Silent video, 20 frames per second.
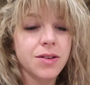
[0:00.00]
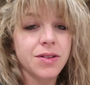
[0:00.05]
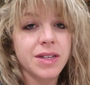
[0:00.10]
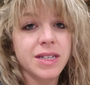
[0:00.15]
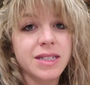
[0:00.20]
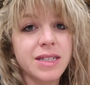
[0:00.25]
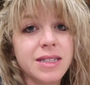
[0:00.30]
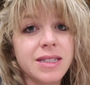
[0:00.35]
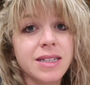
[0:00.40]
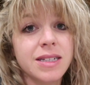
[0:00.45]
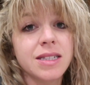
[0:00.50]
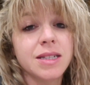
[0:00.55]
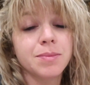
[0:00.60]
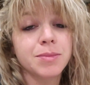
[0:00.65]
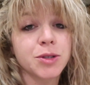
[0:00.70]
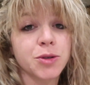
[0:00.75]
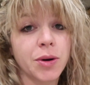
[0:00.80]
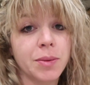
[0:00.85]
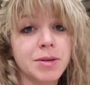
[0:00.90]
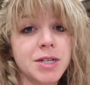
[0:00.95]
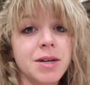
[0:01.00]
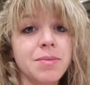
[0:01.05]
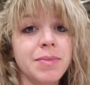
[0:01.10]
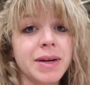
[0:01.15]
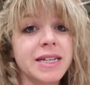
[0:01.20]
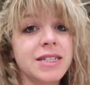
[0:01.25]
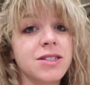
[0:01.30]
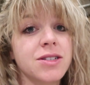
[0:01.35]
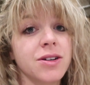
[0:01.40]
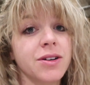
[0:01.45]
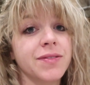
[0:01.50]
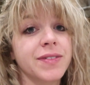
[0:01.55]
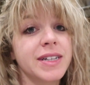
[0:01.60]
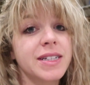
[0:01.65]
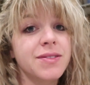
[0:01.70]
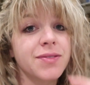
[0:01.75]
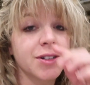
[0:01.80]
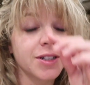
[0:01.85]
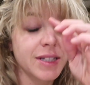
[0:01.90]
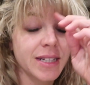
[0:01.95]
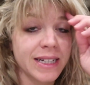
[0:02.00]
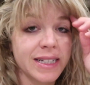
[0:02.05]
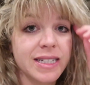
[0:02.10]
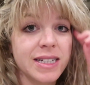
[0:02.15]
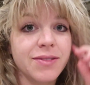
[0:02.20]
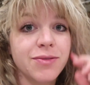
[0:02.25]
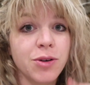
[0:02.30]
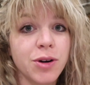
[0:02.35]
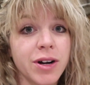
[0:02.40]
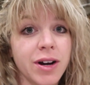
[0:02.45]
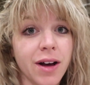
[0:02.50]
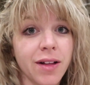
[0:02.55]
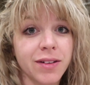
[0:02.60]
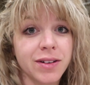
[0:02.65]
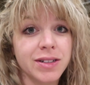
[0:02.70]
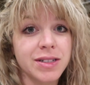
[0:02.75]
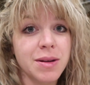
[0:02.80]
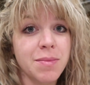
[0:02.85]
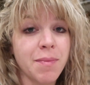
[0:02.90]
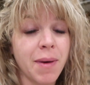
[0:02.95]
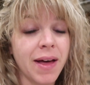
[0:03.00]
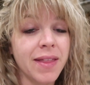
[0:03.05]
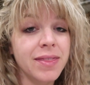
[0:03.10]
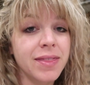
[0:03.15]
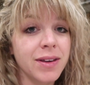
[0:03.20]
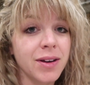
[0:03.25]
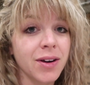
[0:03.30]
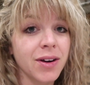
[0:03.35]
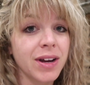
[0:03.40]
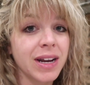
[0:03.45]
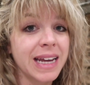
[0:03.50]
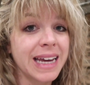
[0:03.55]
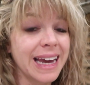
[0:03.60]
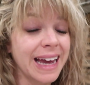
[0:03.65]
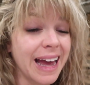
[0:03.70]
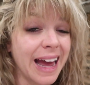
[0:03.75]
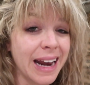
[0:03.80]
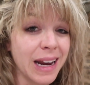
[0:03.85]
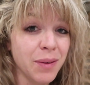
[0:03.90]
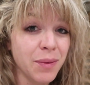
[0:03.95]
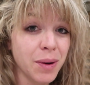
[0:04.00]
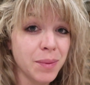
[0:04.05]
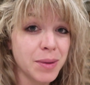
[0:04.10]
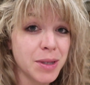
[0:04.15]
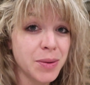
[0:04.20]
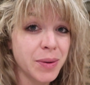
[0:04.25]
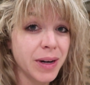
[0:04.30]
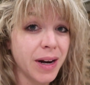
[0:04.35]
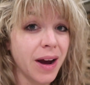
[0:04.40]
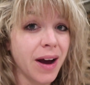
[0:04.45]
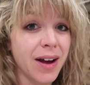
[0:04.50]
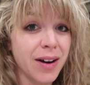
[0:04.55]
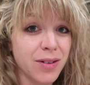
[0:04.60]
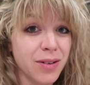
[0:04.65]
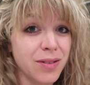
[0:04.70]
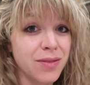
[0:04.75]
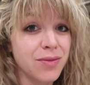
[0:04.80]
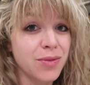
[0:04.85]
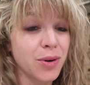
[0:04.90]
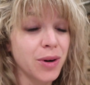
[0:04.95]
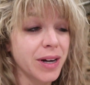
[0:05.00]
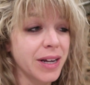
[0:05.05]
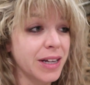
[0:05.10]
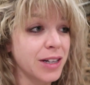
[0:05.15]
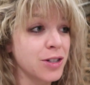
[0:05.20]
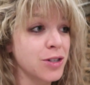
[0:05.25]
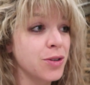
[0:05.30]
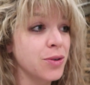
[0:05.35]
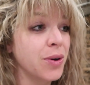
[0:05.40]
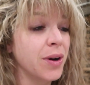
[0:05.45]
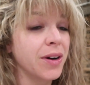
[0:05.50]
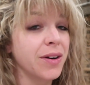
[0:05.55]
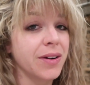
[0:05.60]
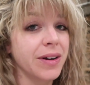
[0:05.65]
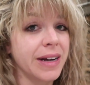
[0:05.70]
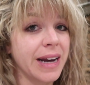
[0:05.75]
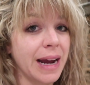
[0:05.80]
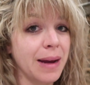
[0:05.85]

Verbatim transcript: So this is a subscription-based service for $64 a month. You're gonna get anywhere between 140 and 200